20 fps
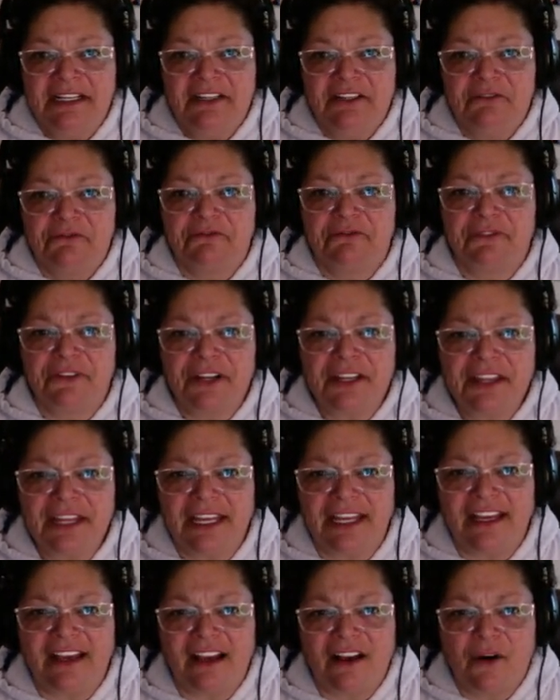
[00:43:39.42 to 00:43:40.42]

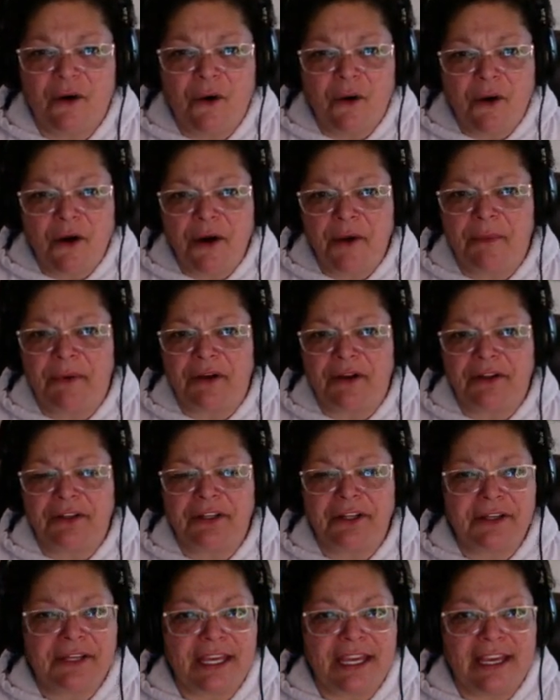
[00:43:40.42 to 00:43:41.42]
really horrible
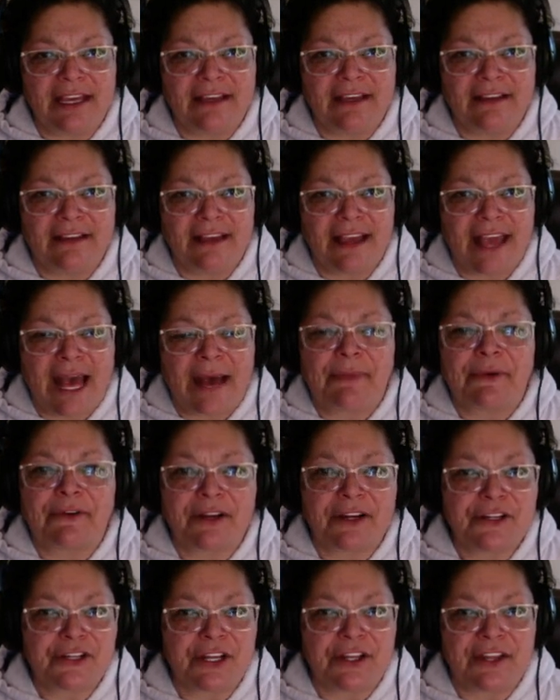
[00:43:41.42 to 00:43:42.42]
looking
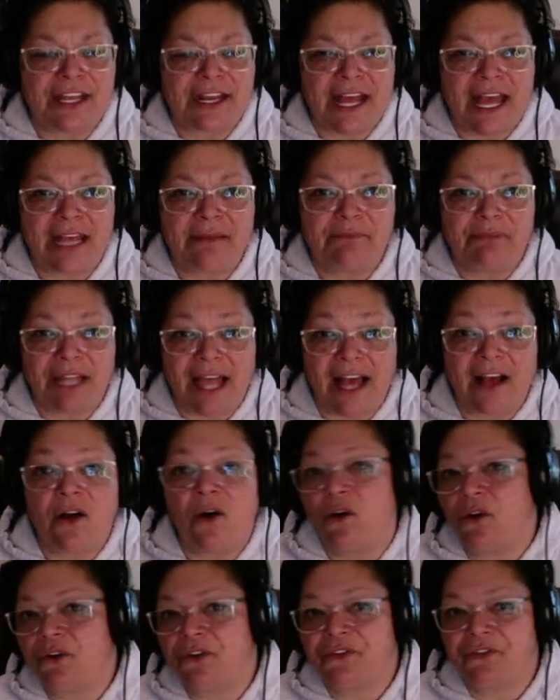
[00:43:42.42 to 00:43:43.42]
apparition that had black
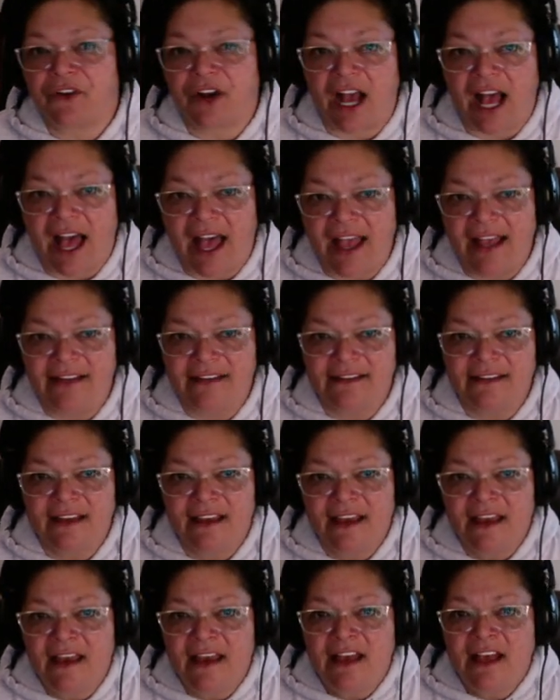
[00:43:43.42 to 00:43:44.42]
holes for eyes.
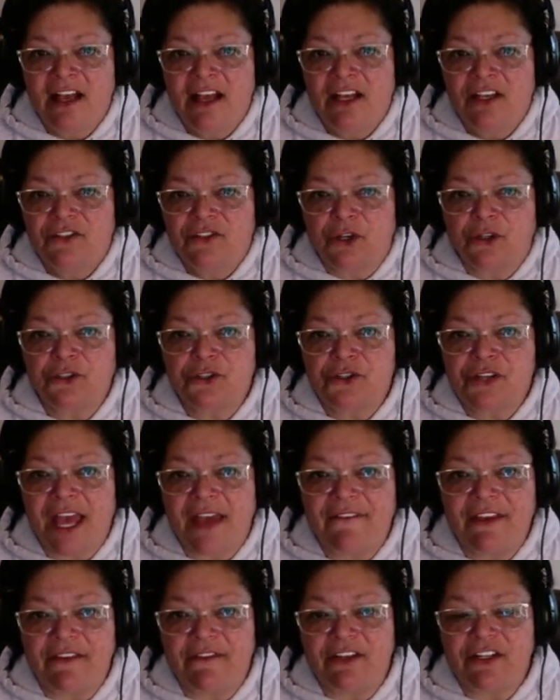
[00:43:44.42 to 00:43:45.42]
Soldiers
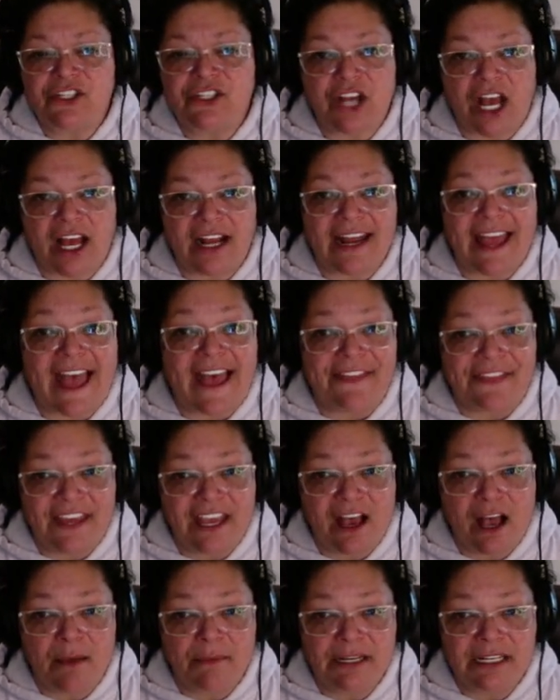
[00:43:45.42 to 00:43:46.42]
have even shot at the
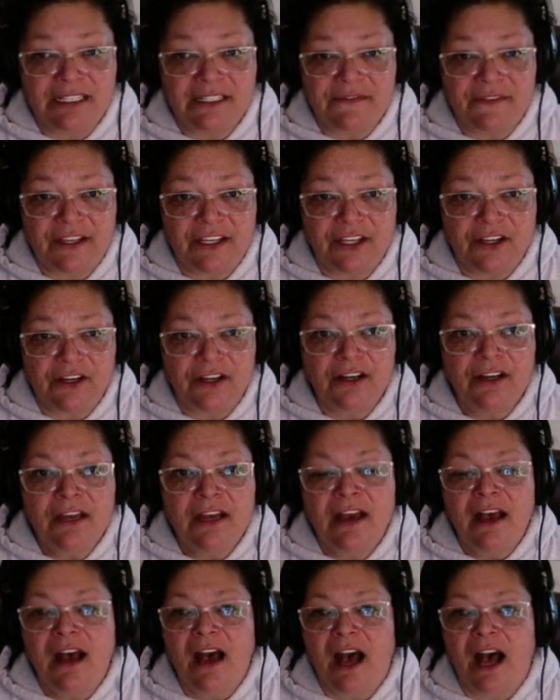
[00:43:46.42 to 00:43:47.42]
ominous figure,
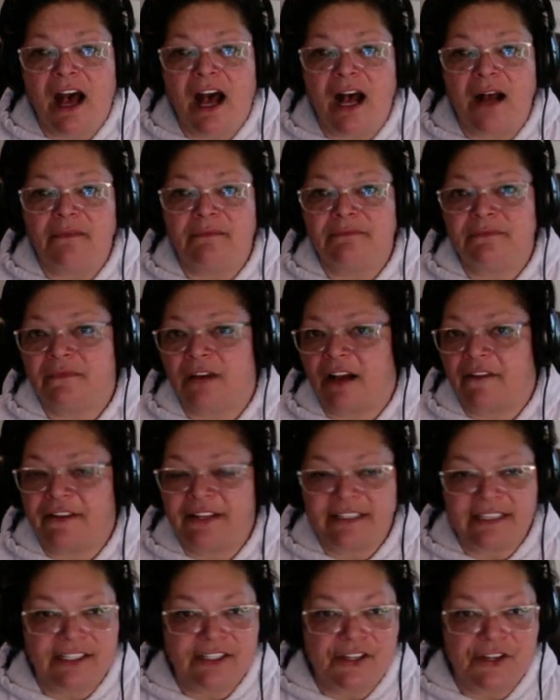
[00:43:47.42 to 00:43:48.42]
um,
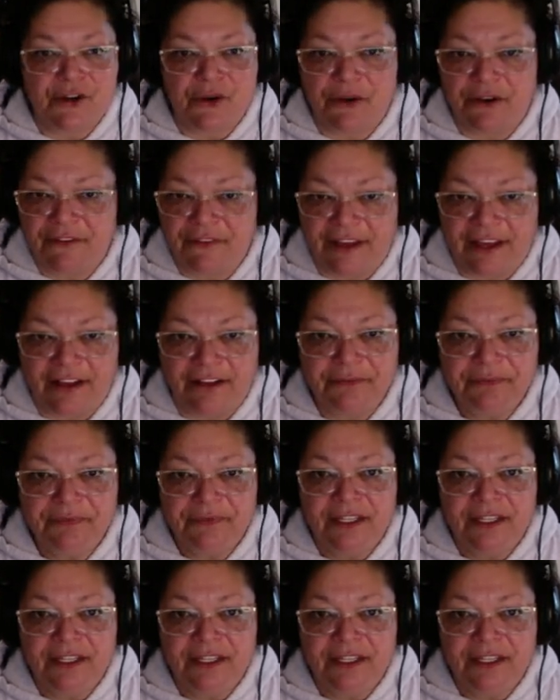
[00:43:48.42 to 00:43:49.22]
obviously to no avail.